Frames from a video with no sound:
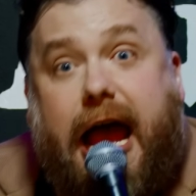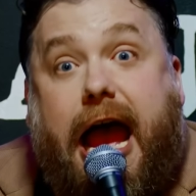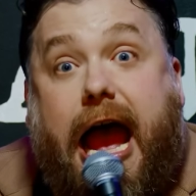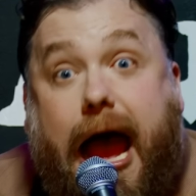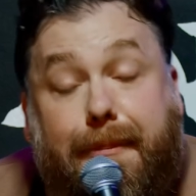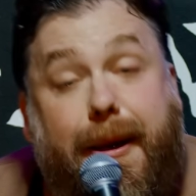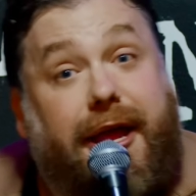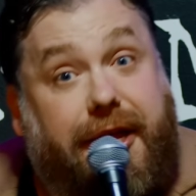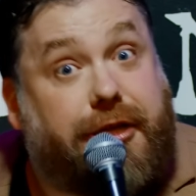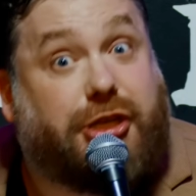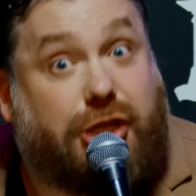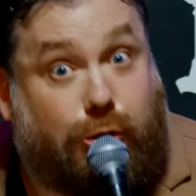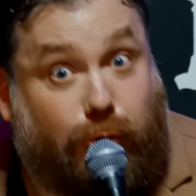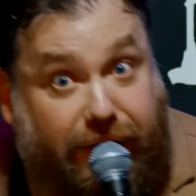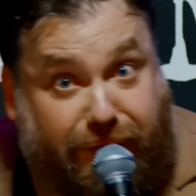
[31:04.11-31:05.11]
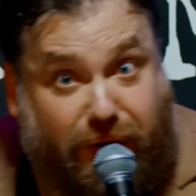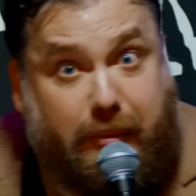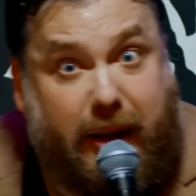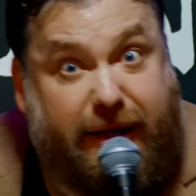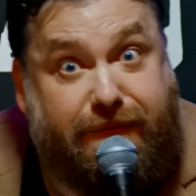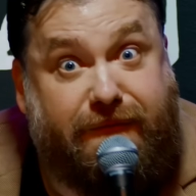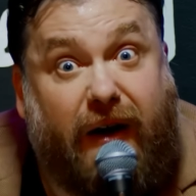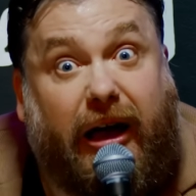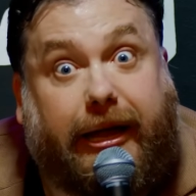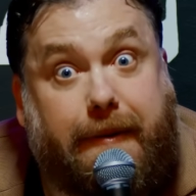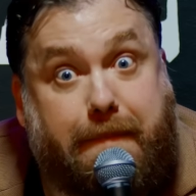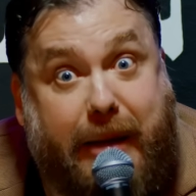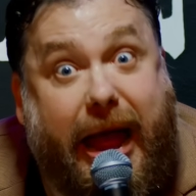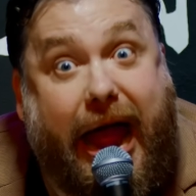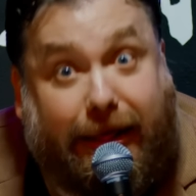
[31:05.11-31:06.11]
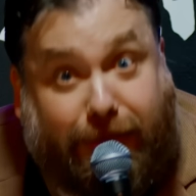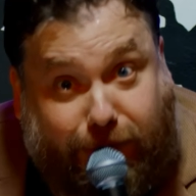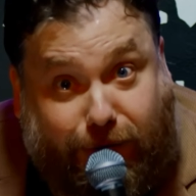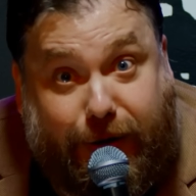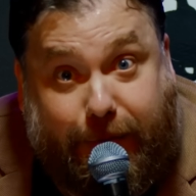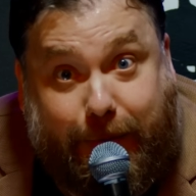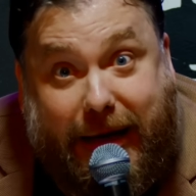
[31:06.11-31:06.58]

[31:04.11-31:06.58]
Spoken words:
How about you Swiffer my fucking bathroom?